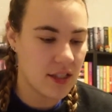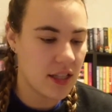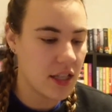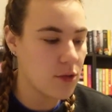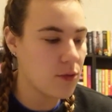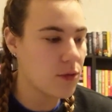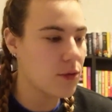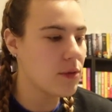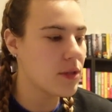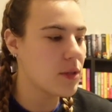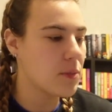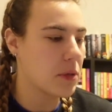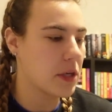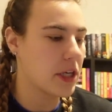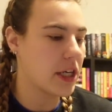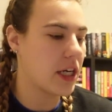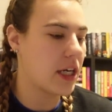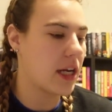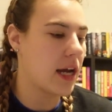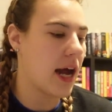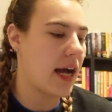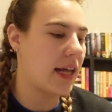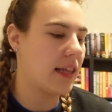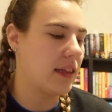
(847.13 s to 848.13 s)
This one was pretty
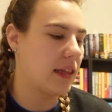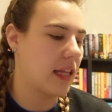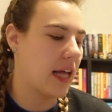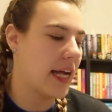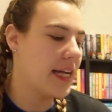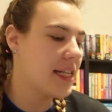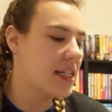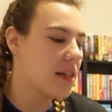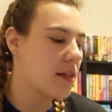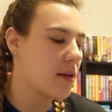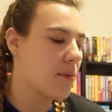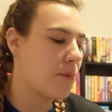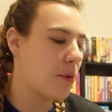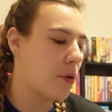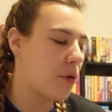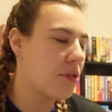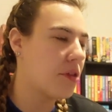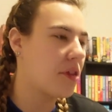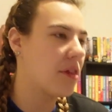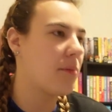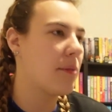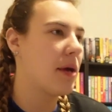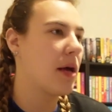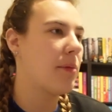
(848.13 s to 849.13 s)
good. I liked both
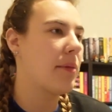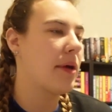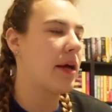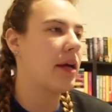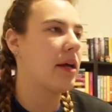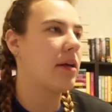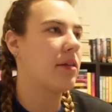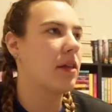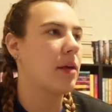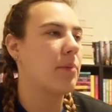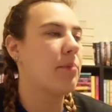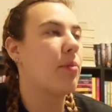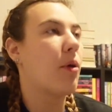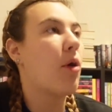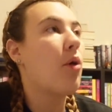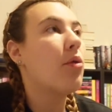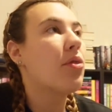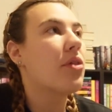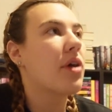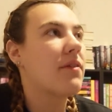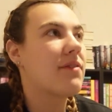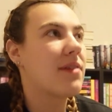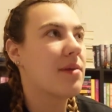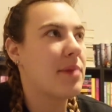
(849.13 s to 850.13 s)
of
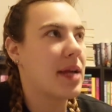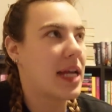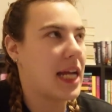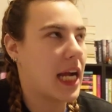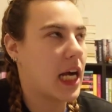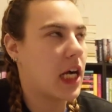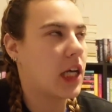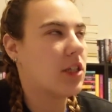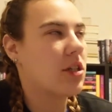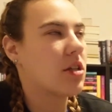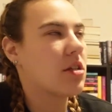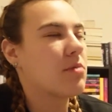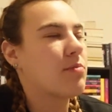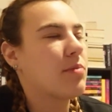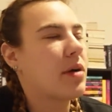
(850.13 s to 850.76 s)
the main characters,